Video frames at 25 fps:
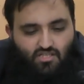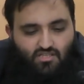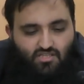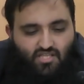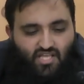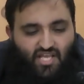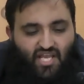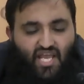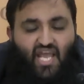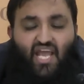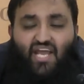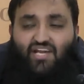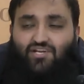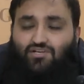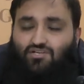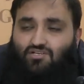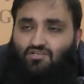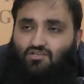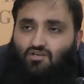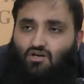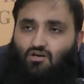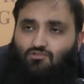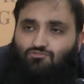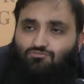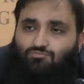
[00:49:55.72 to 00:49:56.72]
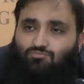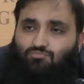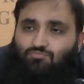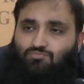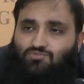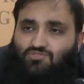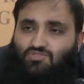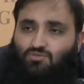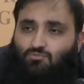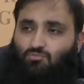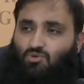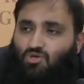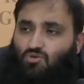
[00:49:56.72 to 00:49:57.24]
The head of
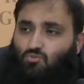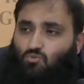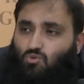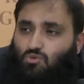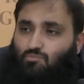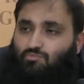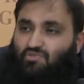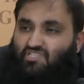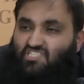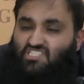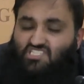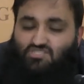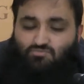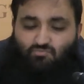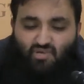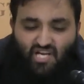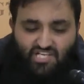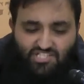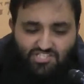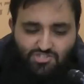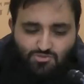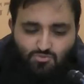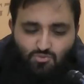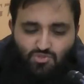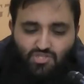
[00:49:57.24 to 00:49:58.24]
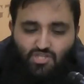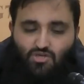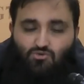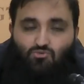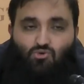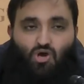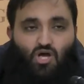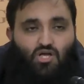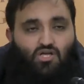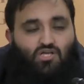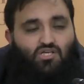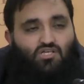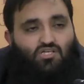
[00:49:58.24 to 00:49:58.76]
someone will be smashed with a
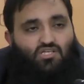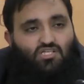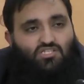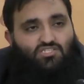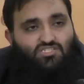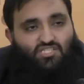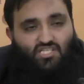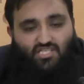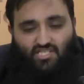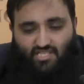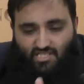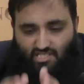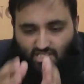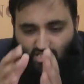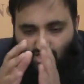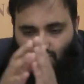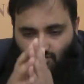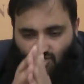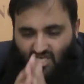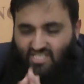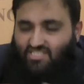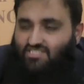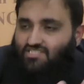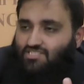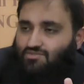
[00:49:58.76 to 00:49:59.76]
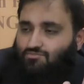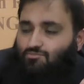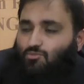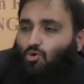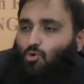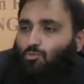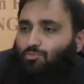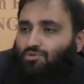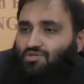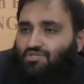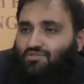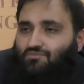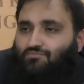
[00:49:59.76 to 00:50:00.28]
rock until it cracks it
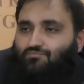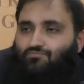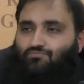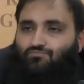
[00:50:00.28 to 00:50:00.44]
open.